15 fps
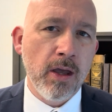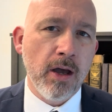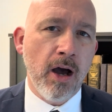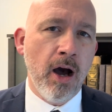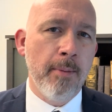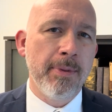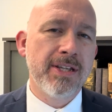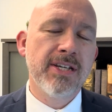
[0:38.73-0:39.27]

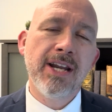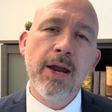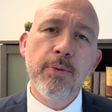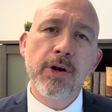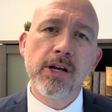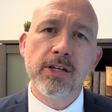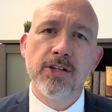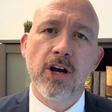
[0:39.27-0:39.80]
And today
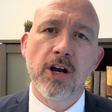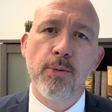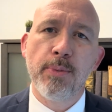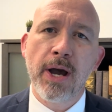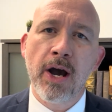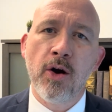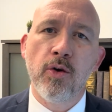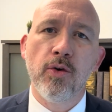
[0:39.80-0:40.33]
we're going to talk
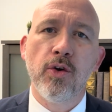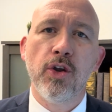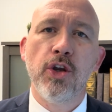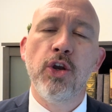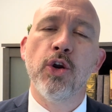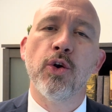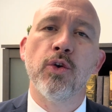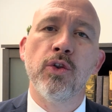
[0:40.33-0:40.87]
about
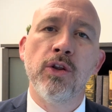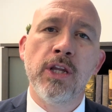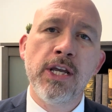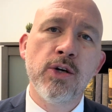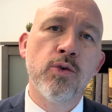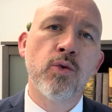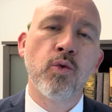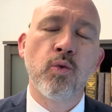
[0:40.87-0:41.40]
your
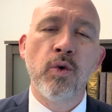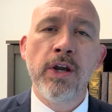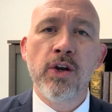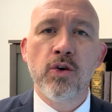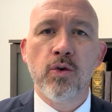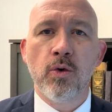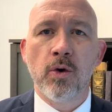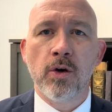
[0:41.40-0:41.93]
legal
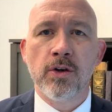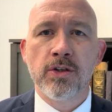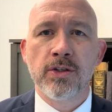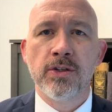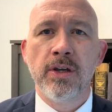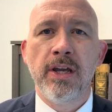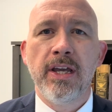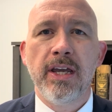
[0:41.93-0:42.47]

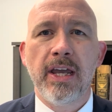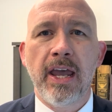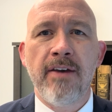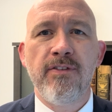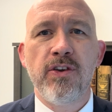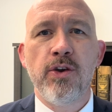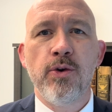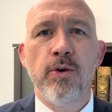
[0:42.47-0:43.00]
recourse
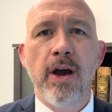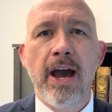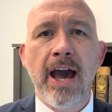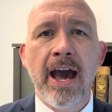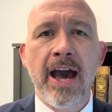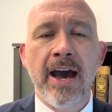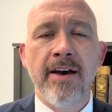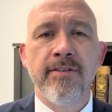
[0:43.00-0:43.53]
if you
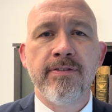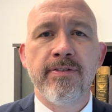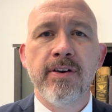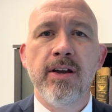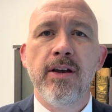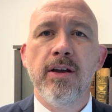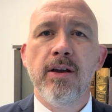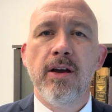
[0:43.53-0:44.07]
have
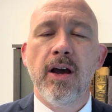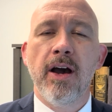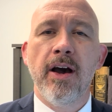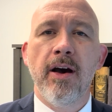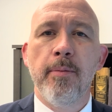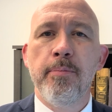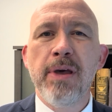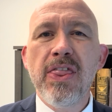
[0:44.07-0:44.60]

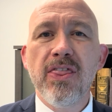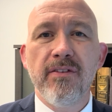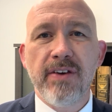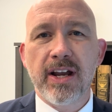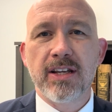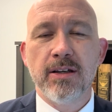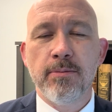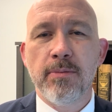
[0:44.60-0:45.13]
been the
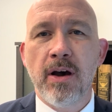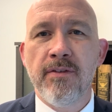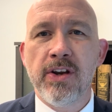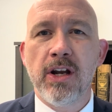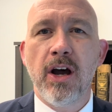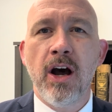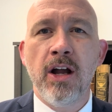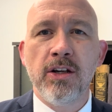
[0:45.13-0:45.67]
victim of
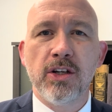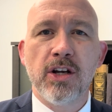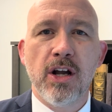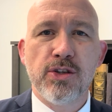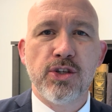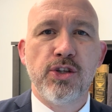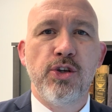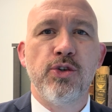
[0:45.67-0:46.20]
an
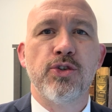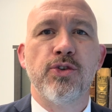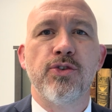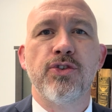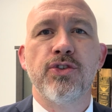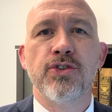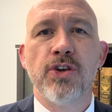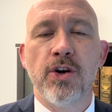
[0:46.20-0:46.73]
unconstitutional
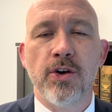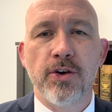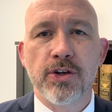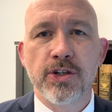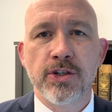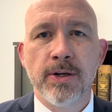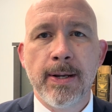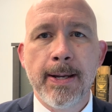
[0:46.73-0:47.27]
search.